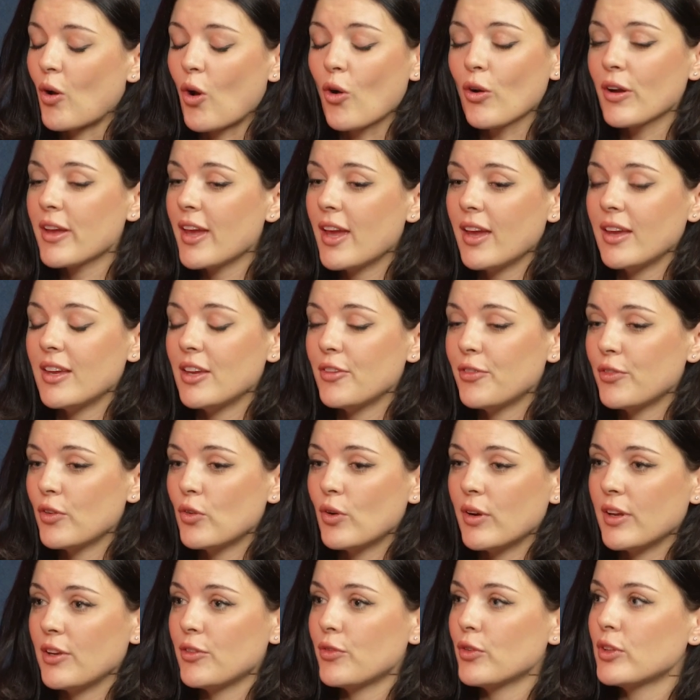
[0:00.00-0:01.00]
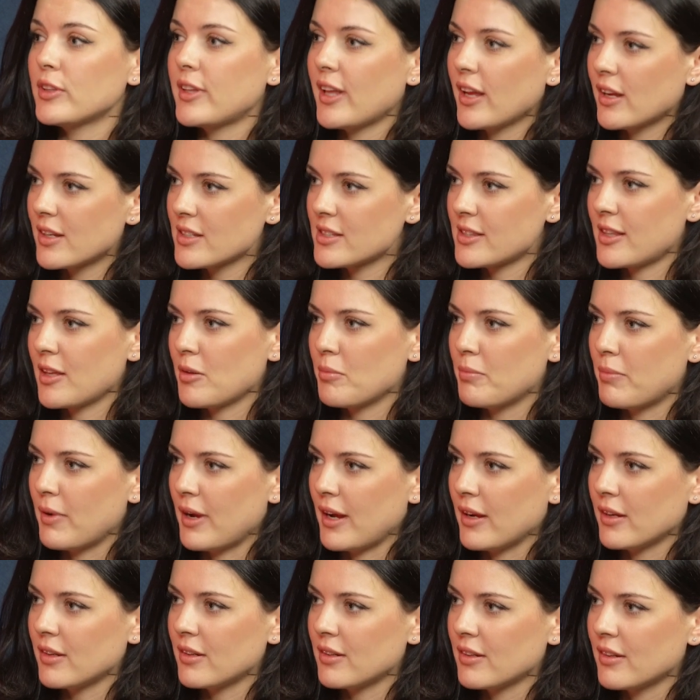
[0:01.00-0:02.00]
Okay, if we take a step
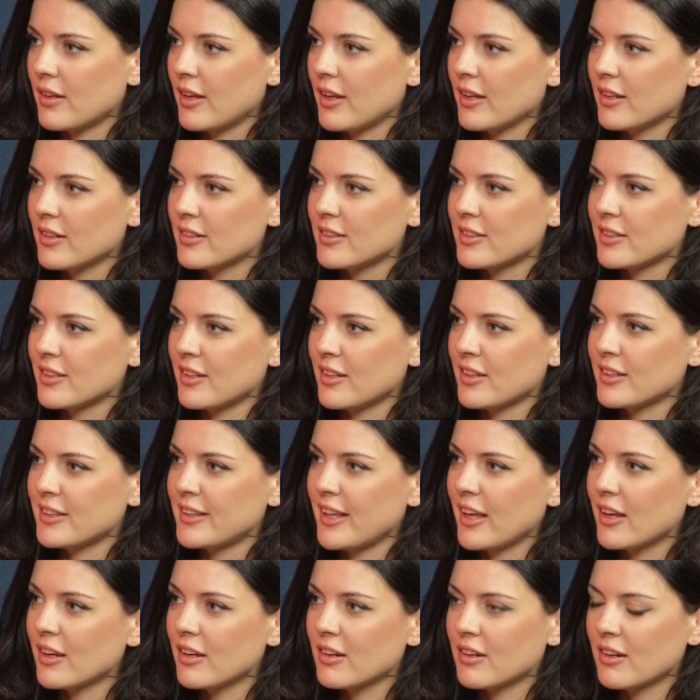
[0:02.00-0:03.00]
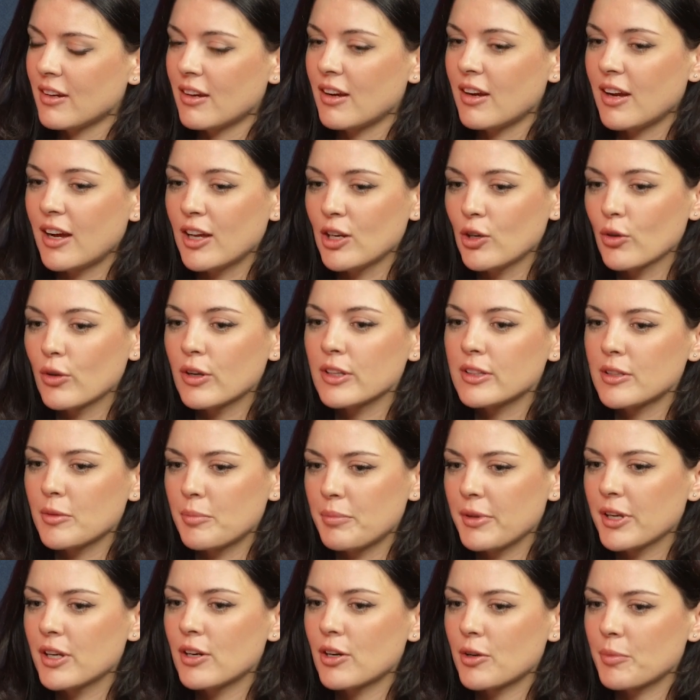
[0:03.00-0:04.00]
back and take a look at
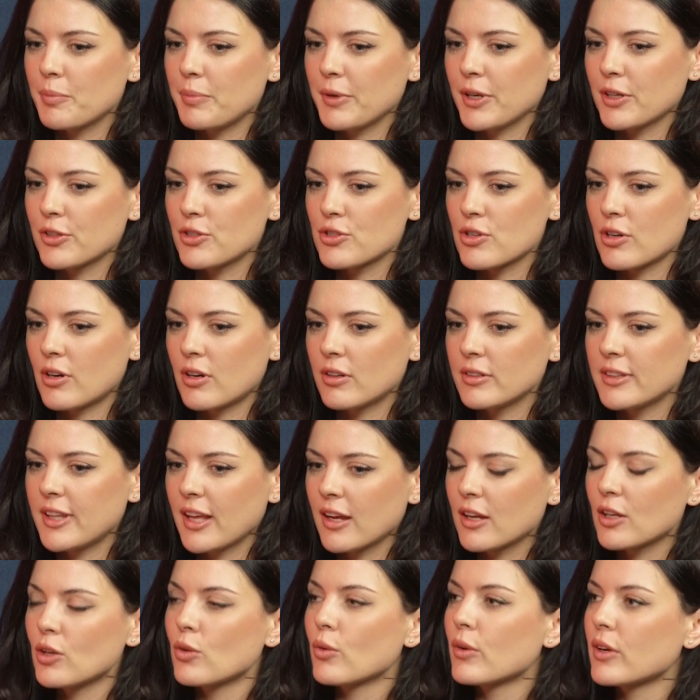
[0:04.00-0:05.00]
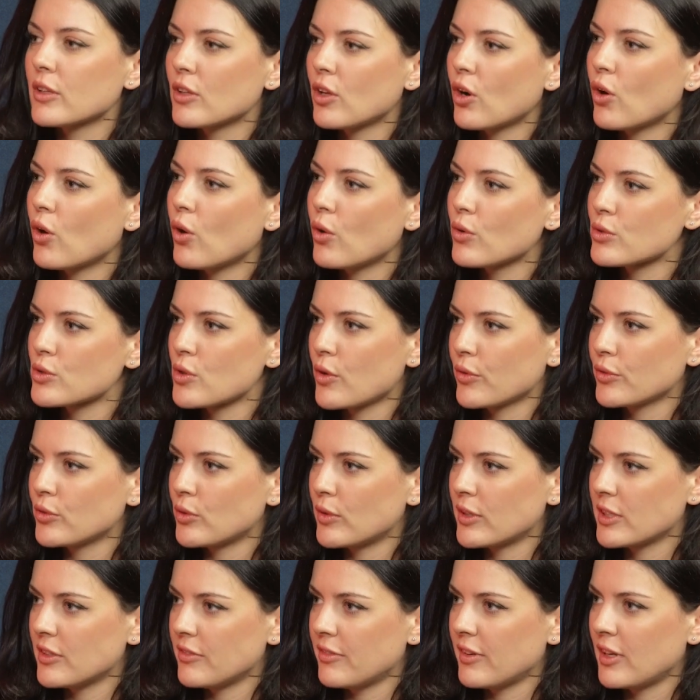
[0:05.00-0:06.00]
the bigger picture, take a look at the whole
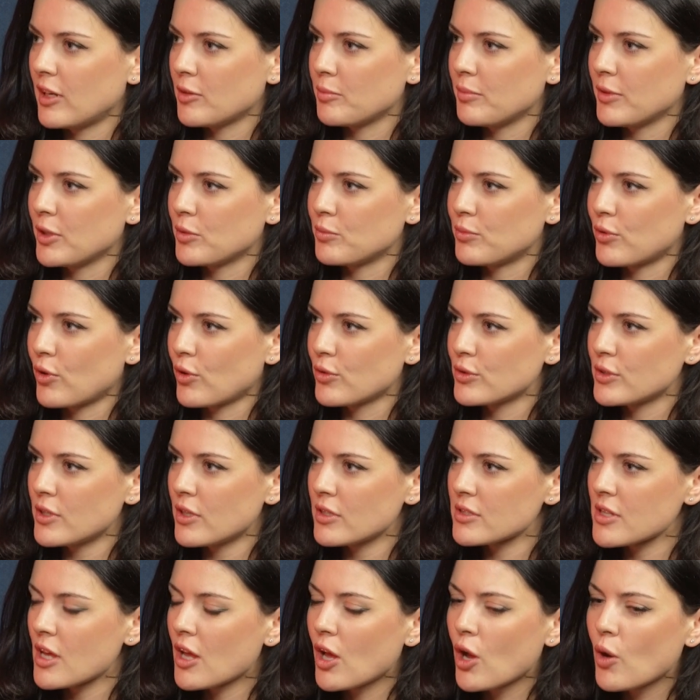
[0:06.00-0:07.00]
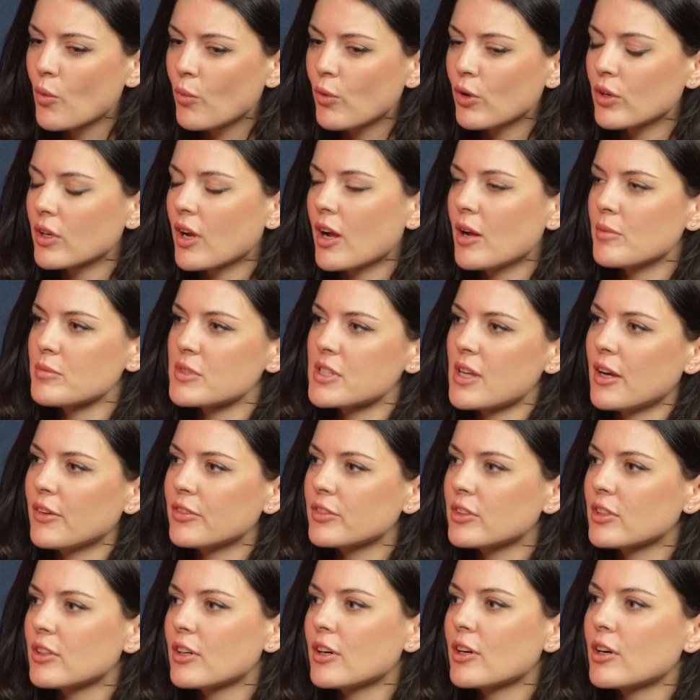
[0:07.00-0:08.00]
software development process, what comes
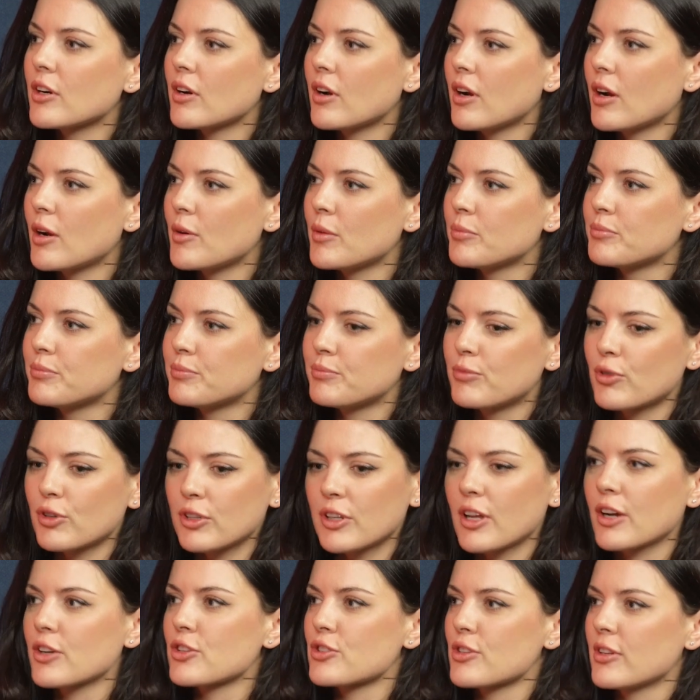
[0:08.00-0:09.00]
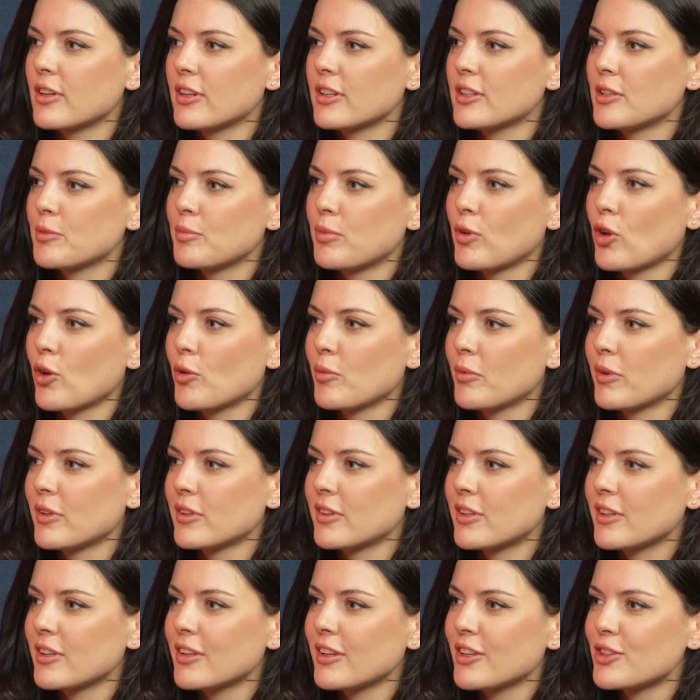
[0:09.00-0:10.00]
after production and
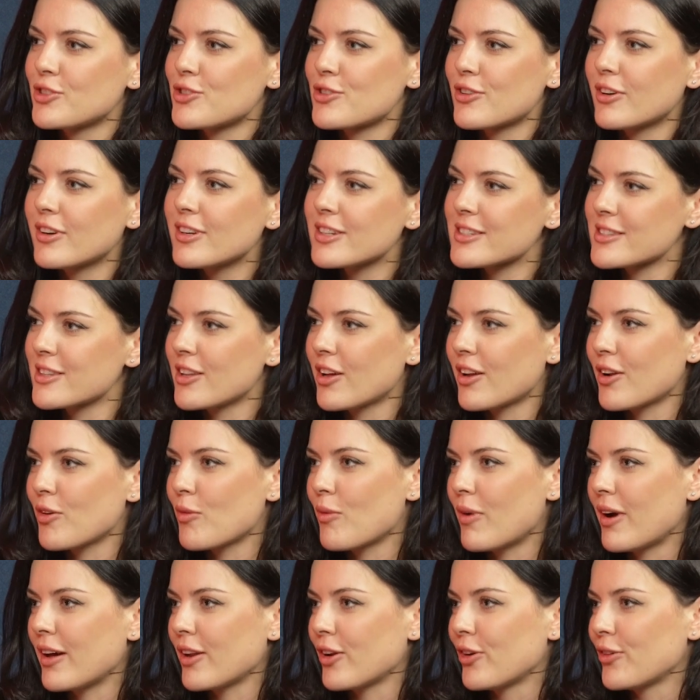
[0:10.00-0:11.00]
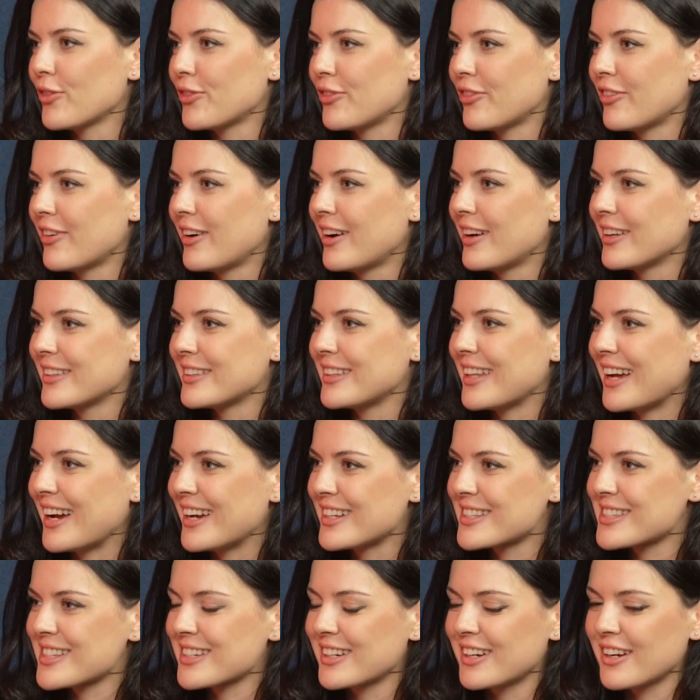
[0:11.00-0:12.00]
deployment? It surely is not a one-off
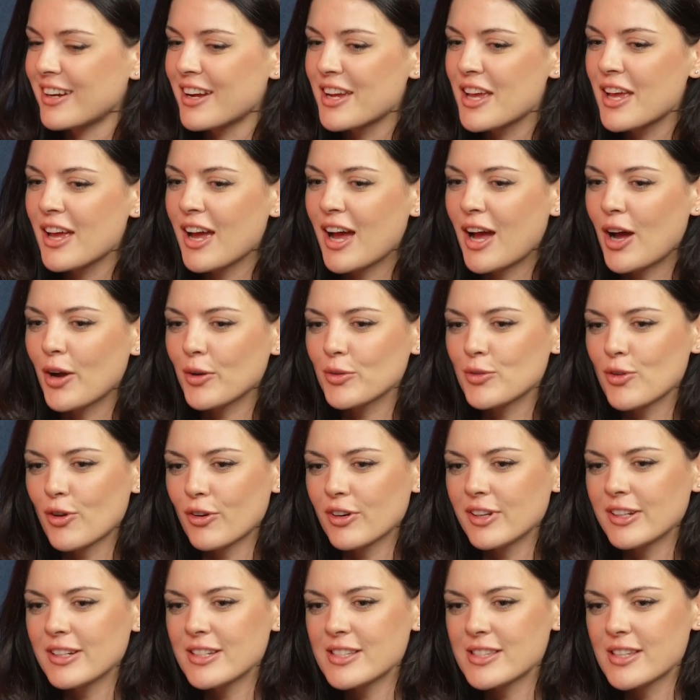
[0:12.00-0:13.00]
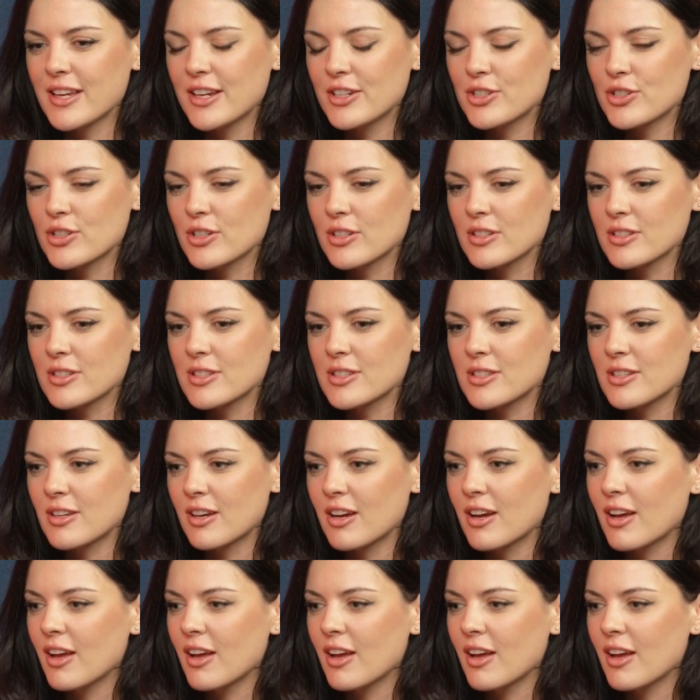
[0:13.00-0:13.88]
task. How do organizations